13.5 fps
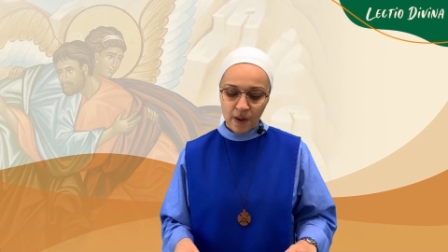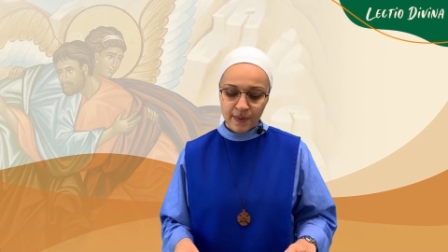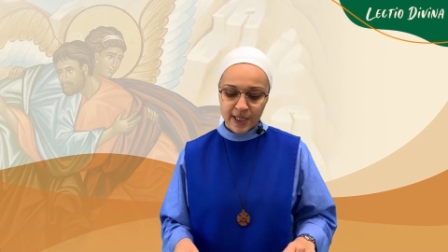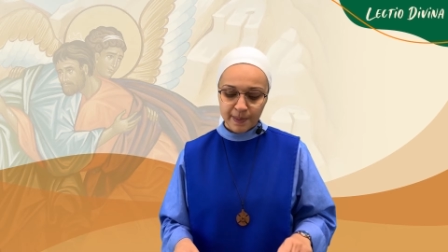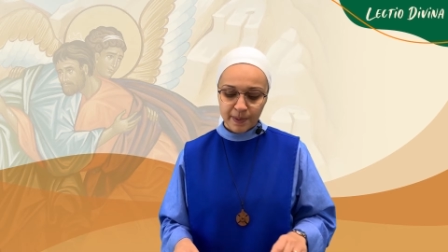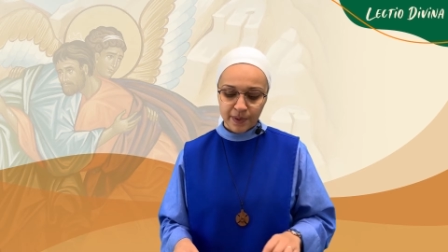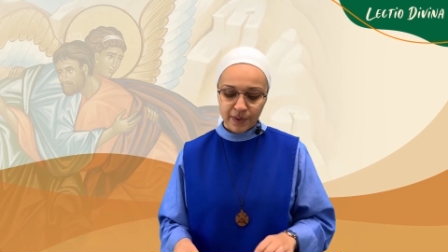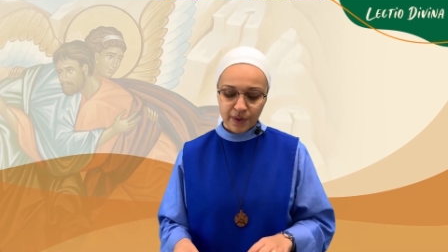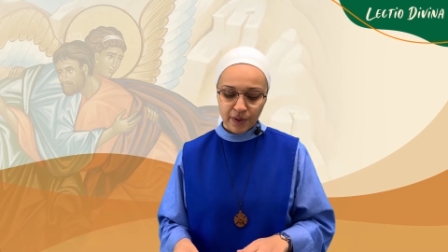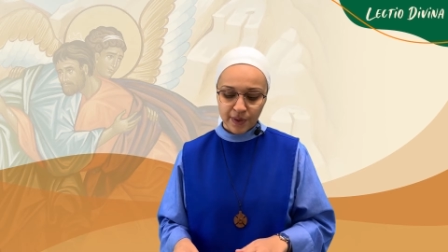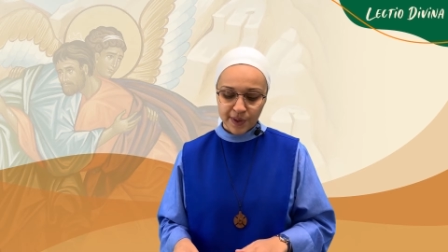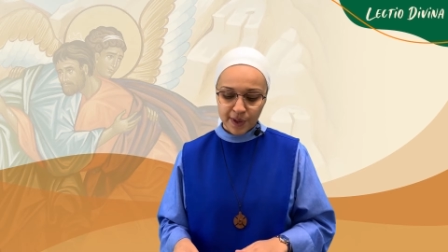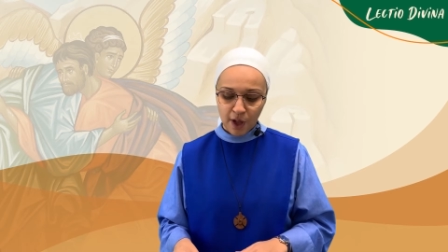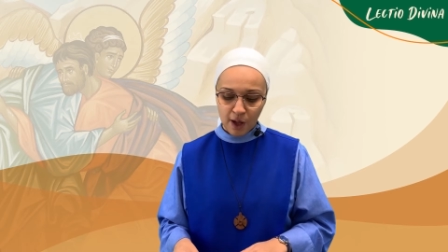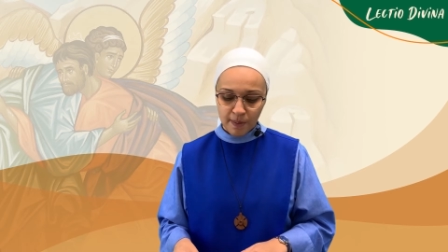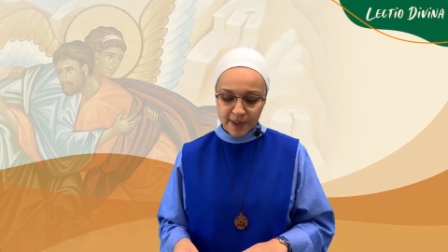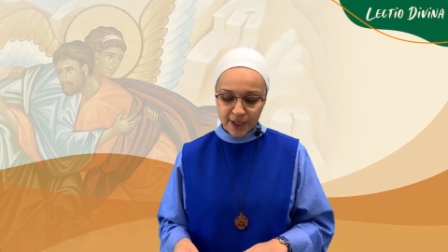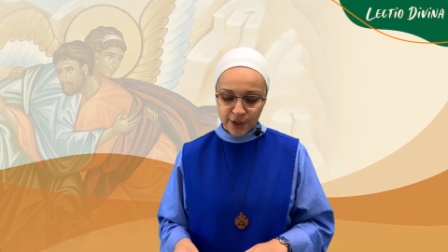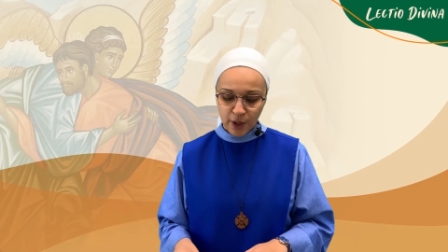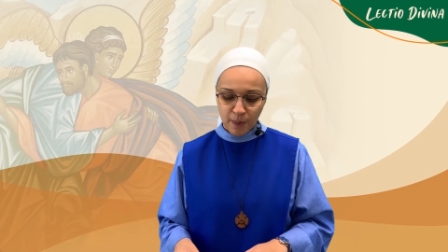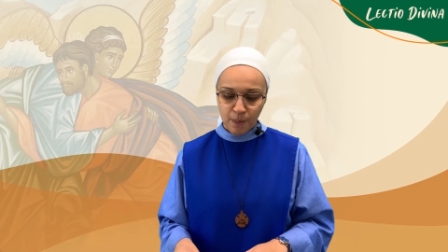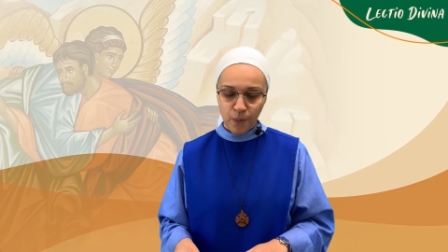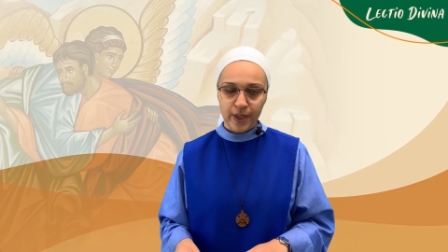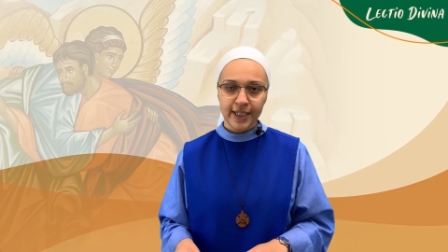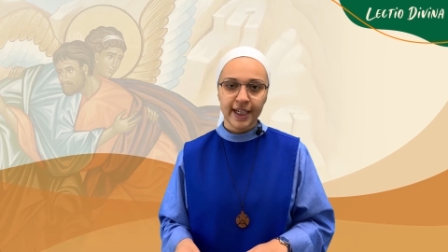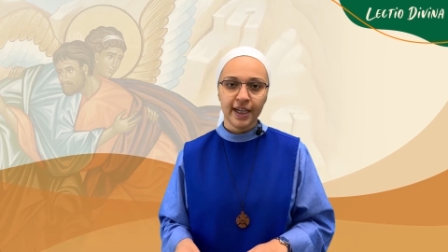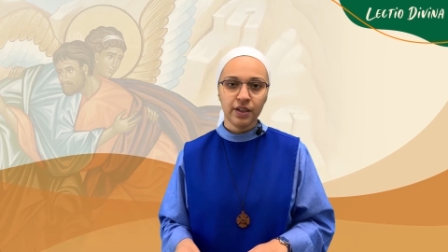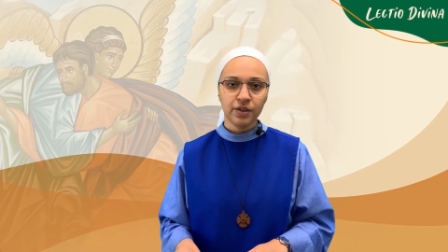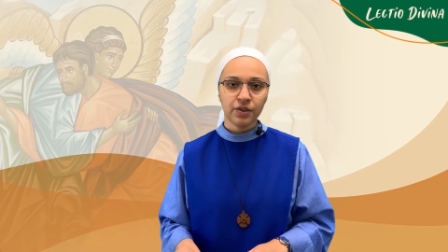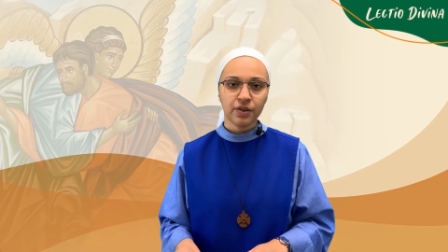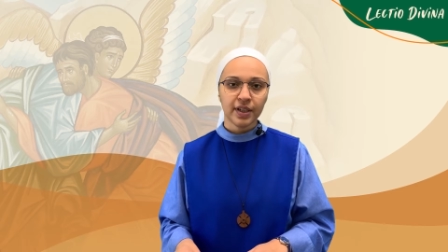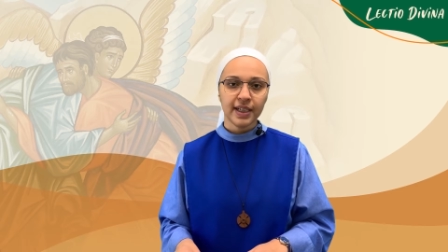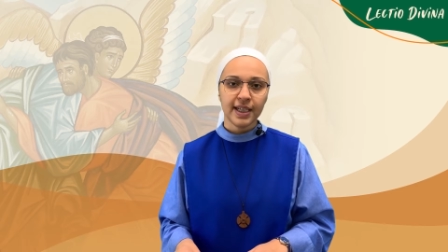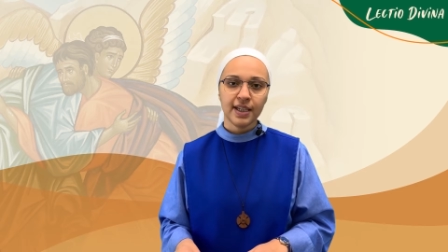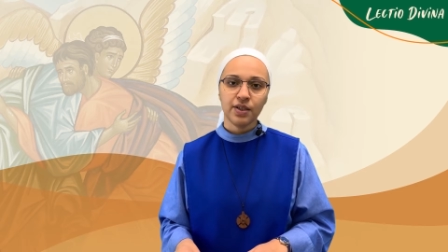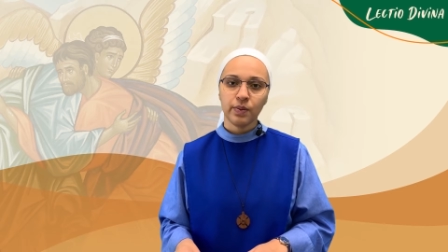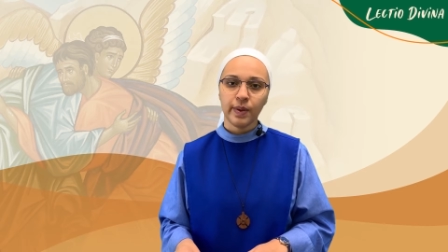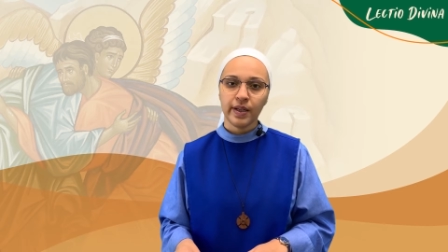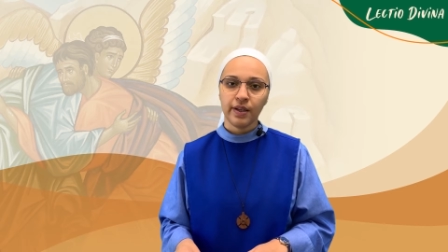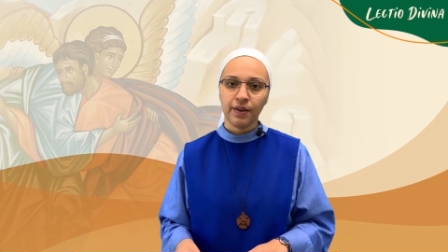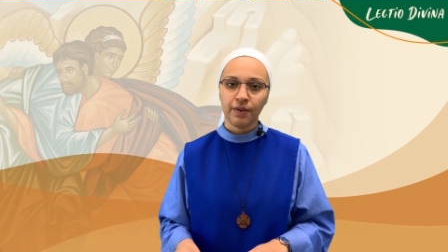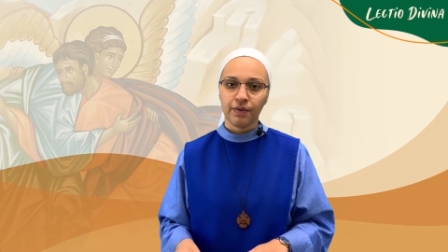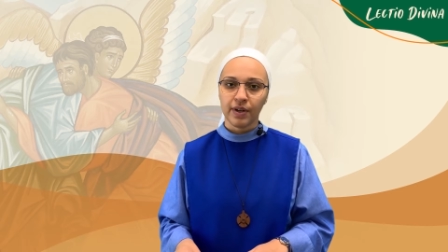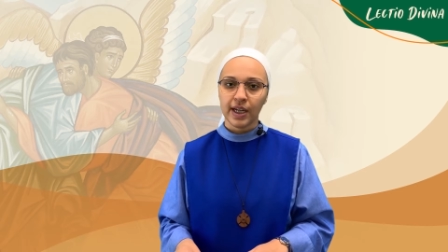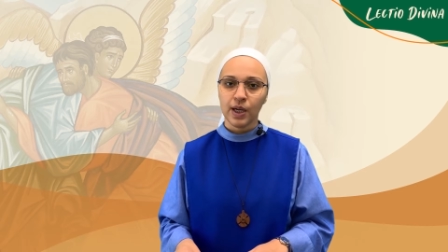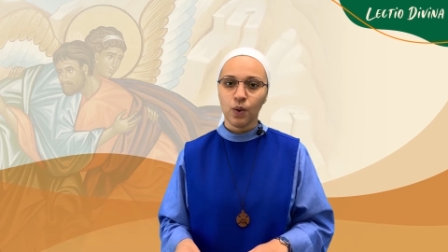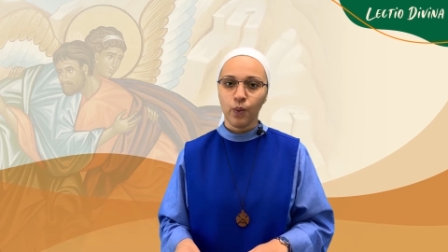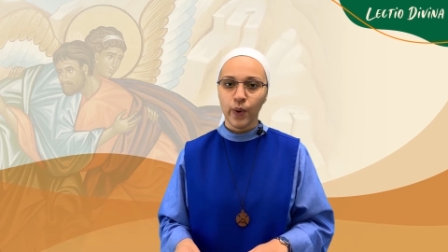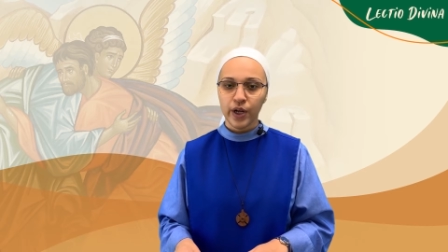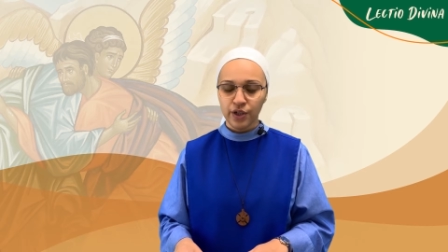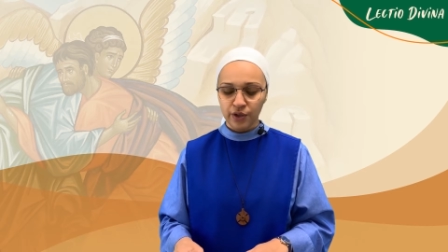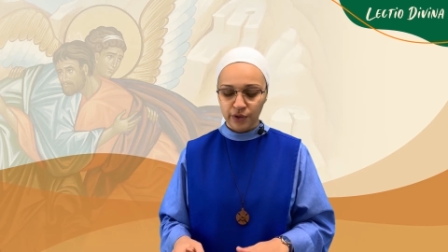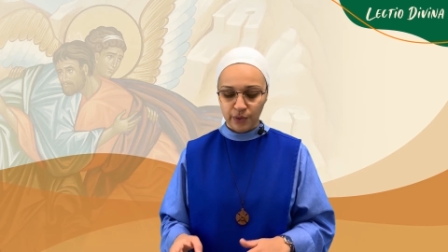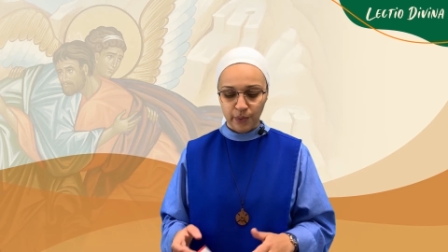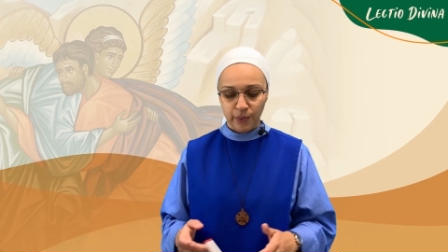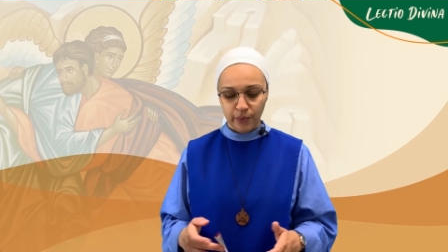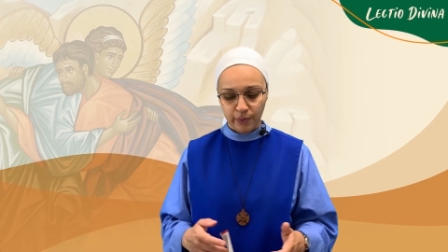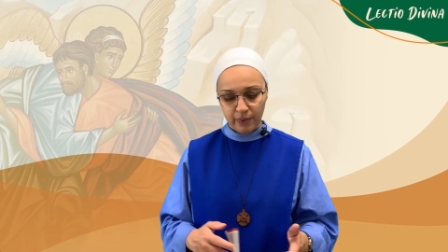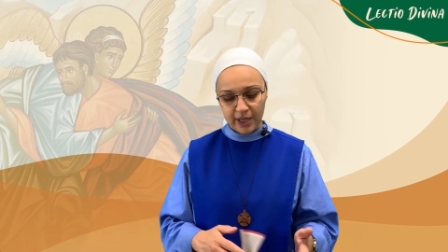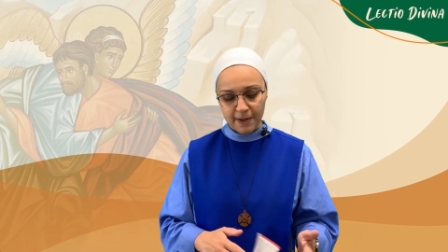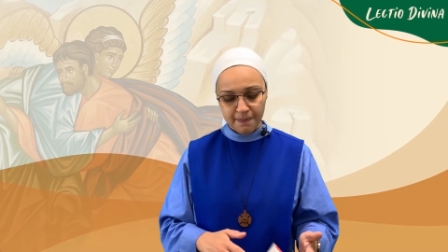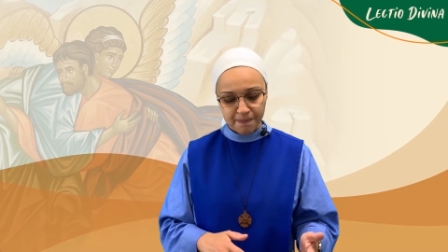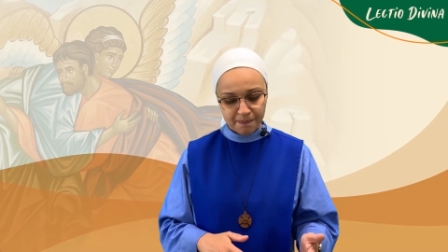Responsorial Psalm is Psalm 123, 1, 2, 3.